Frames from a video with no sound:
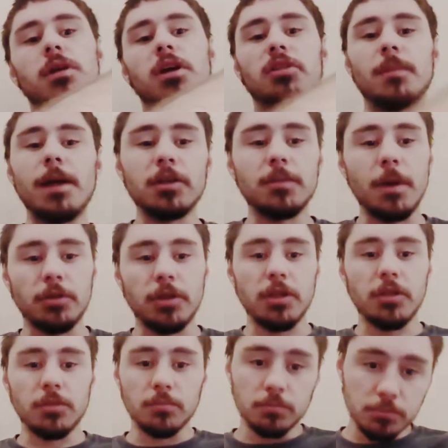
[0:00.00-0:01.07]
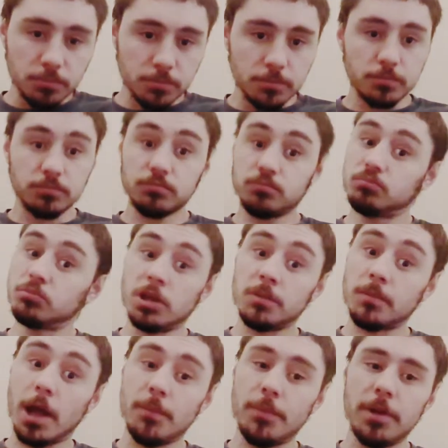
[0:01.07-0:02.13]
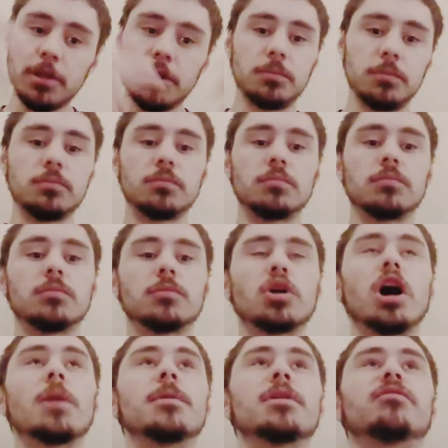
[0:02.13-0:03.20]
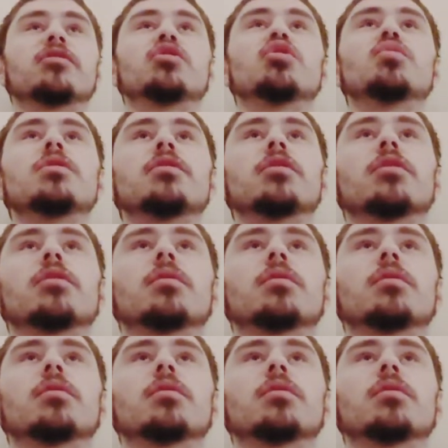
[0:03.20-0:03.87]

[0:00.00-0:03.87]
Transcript: Magic Mouse is, in my opinion, garbage for two reasons.